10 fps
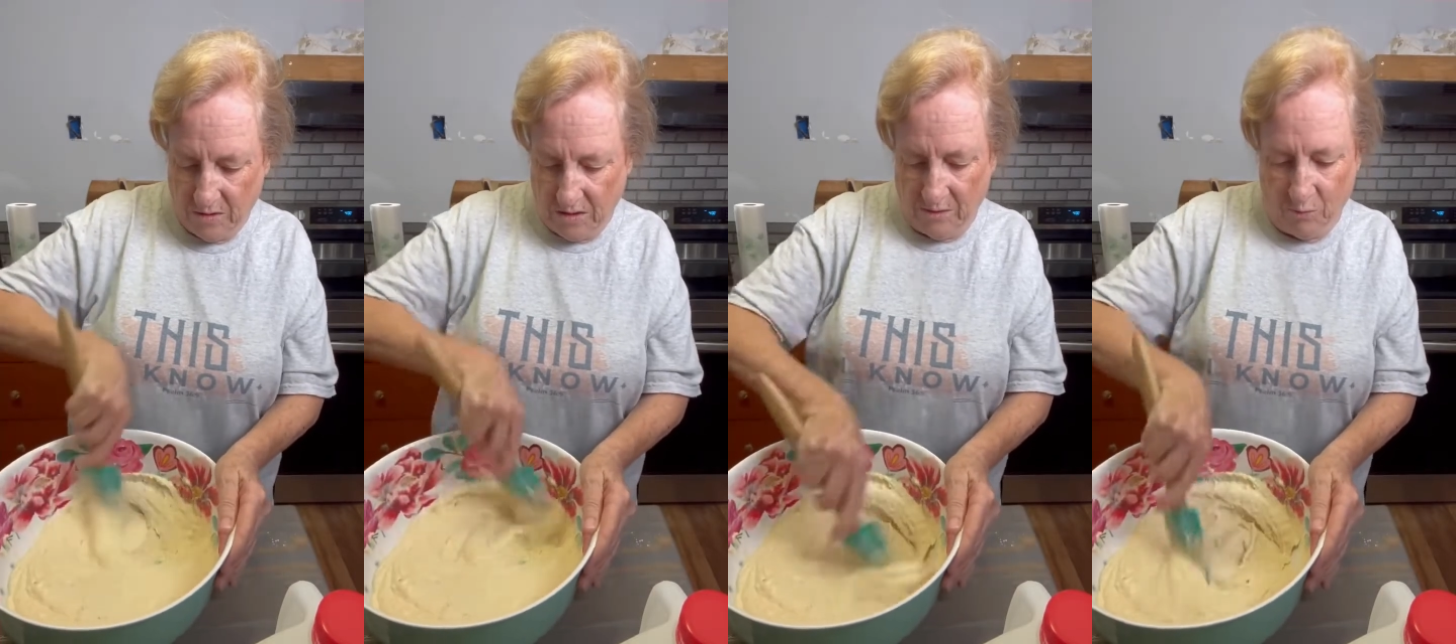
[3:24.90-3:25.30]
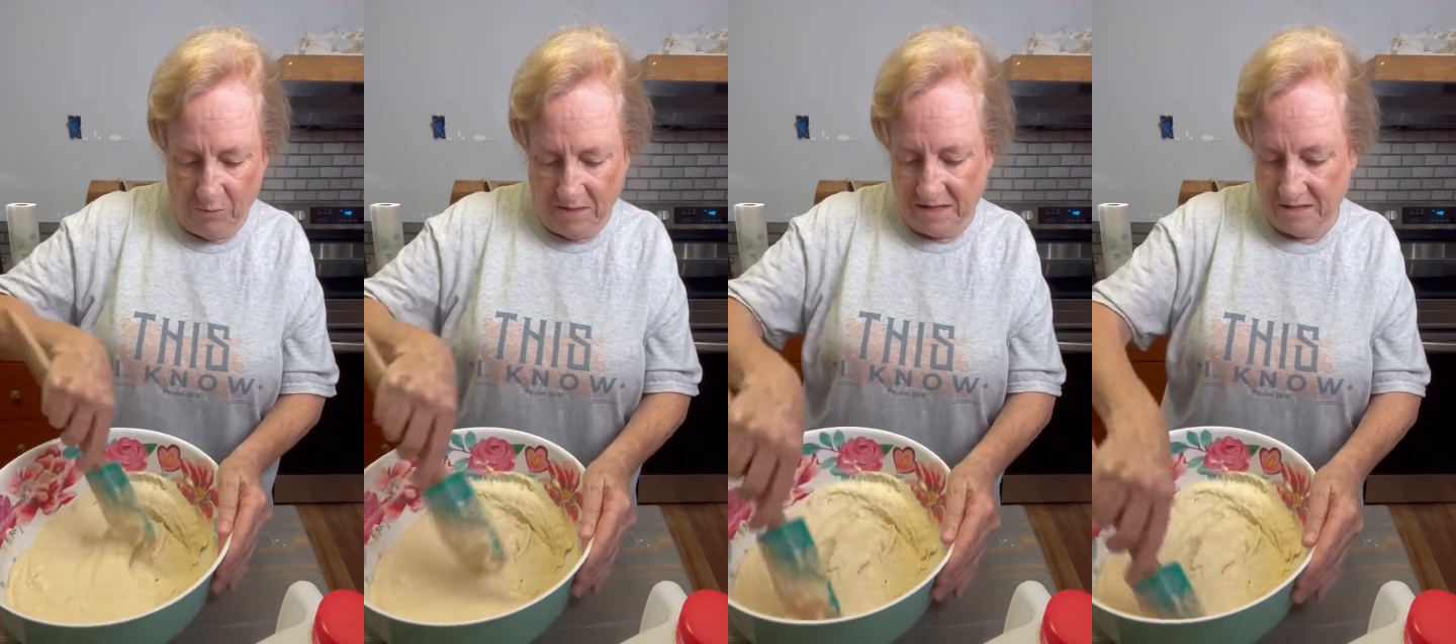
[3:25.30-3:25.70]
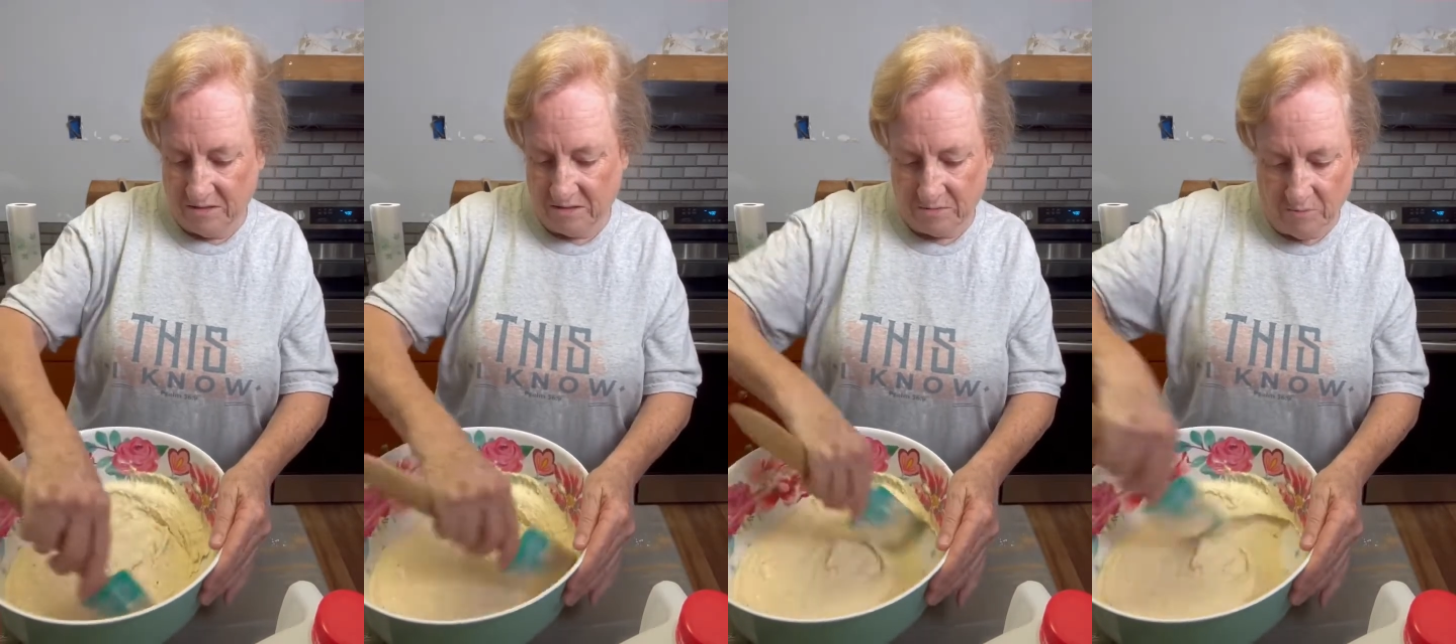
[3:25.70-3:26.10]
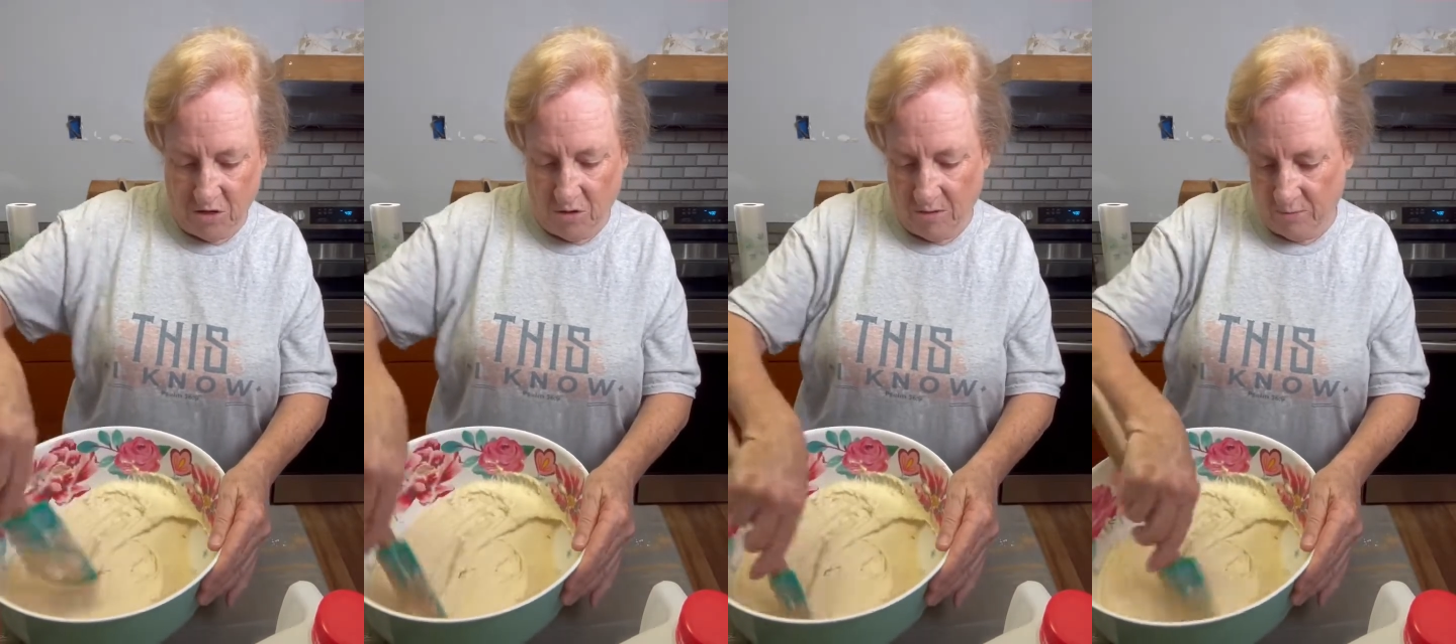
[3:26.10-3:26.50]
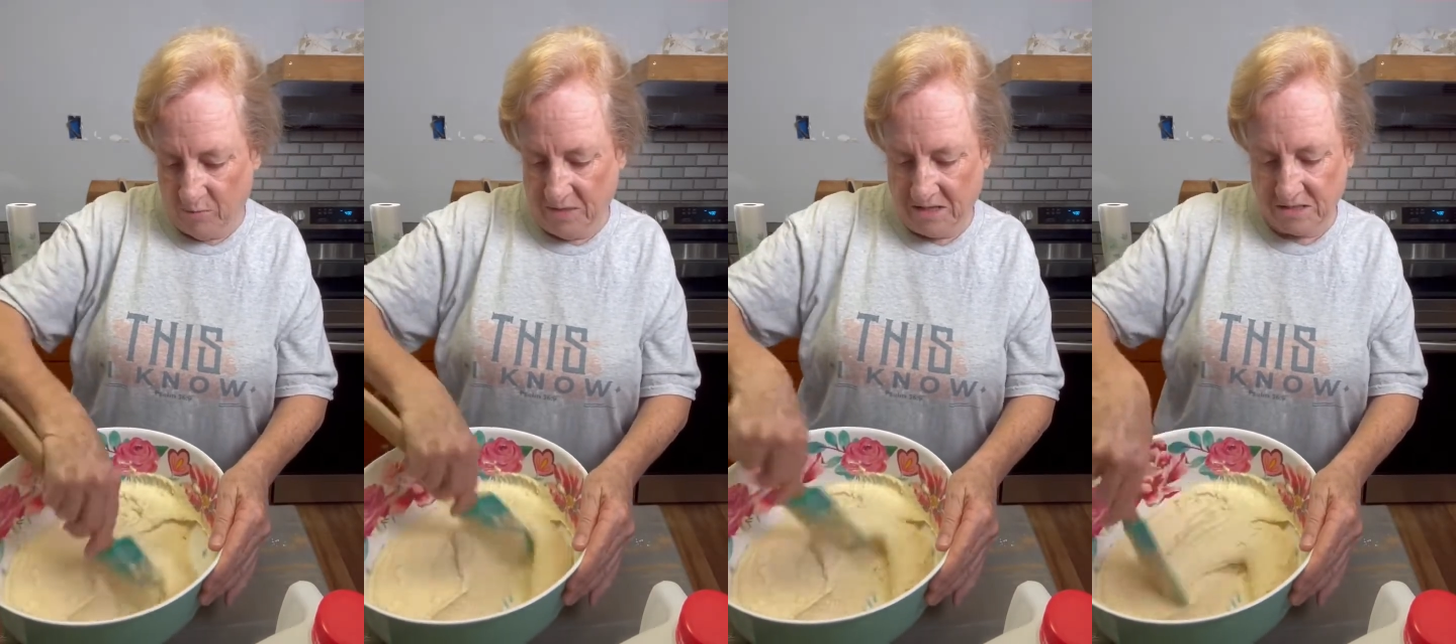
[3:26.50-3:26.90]
And we're making a small, I'm going
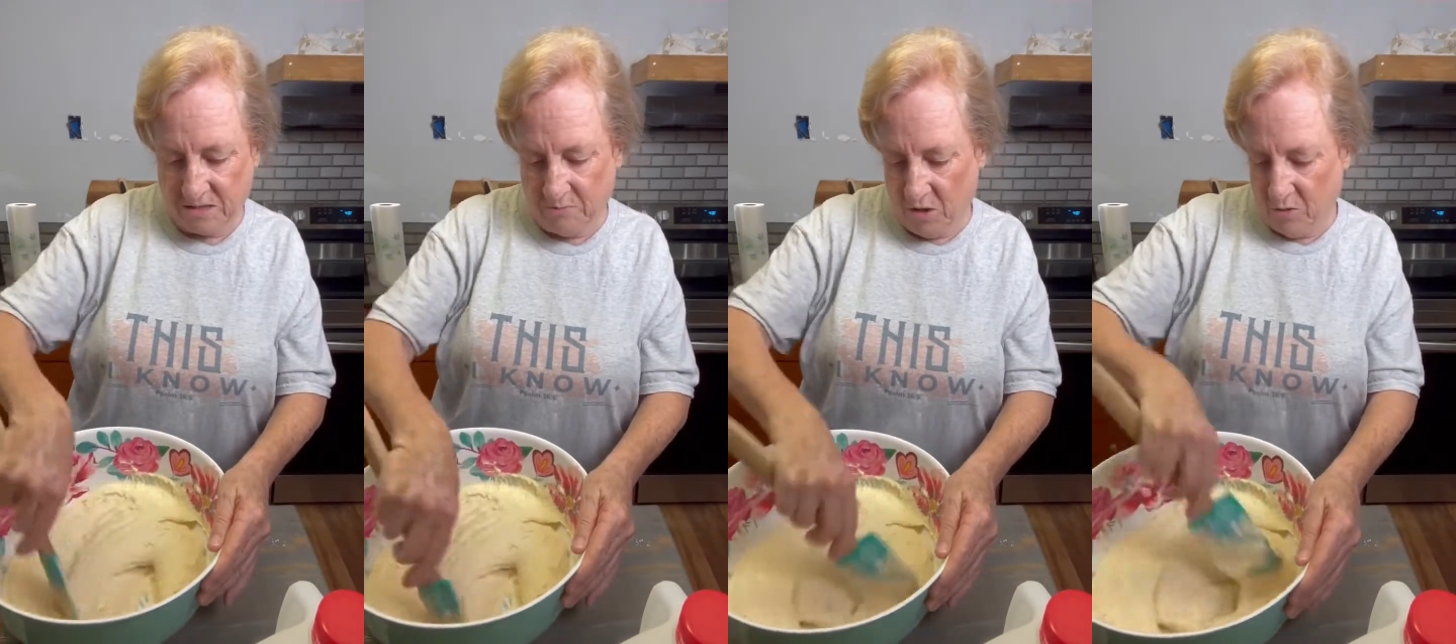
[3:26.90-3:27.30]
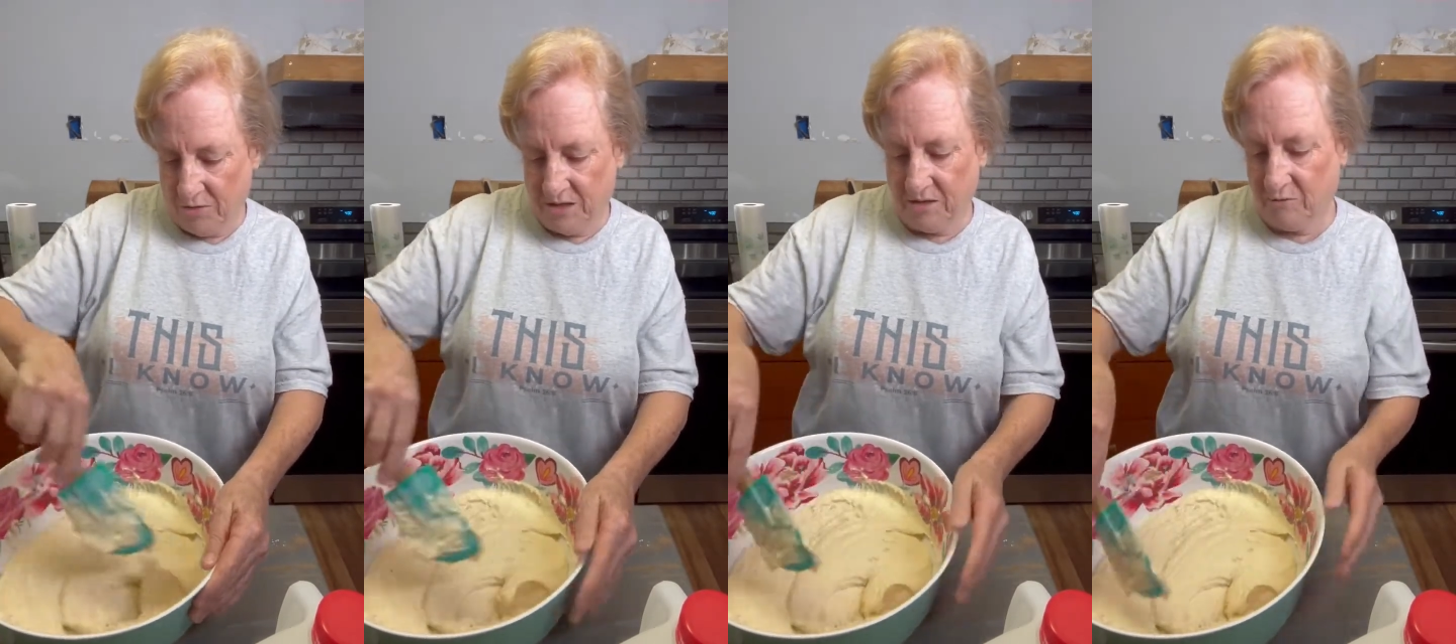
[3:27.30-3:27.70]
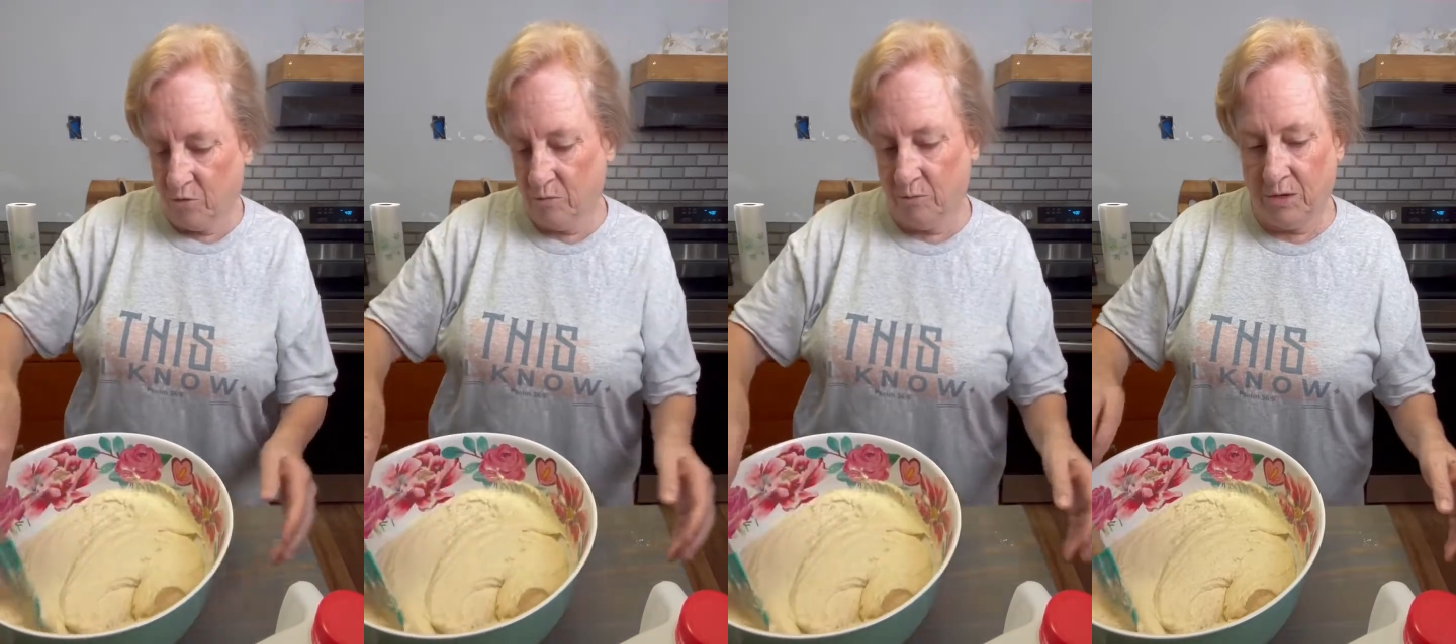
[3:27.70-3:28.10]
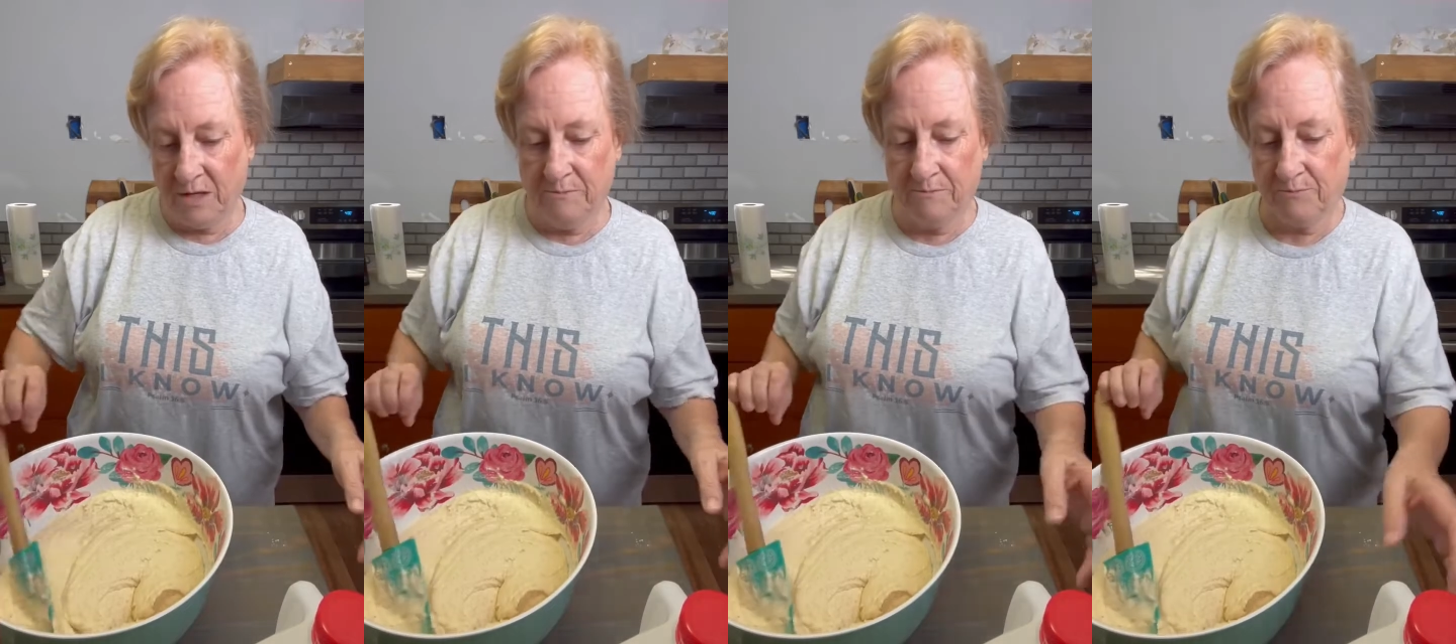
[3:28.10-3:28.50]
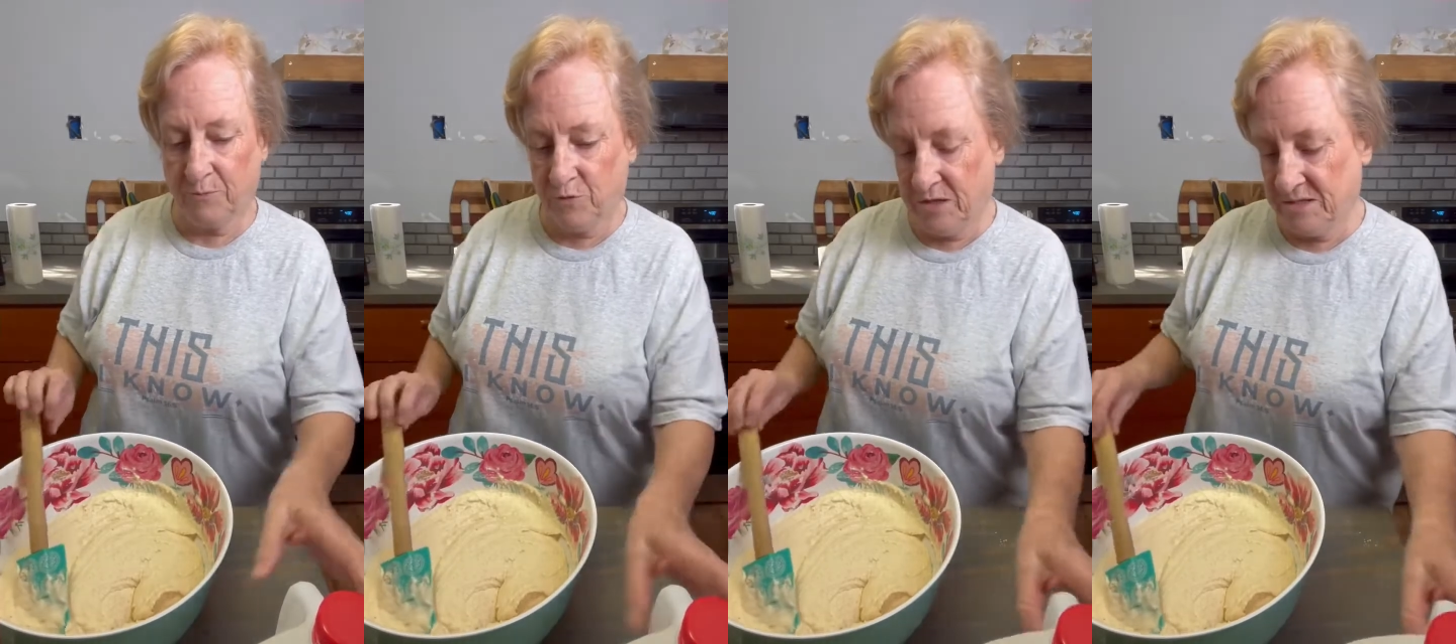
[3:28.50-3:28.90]
to make a small thing of cornbread
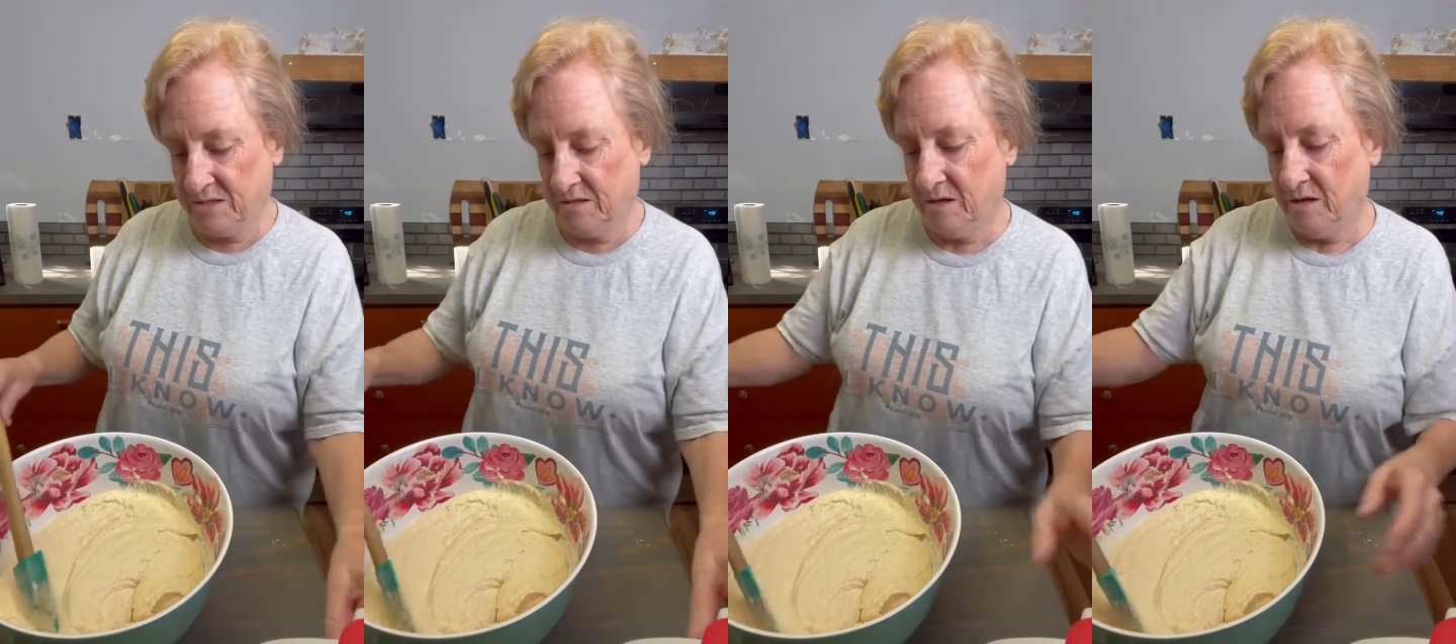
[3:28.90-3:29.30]
dressing.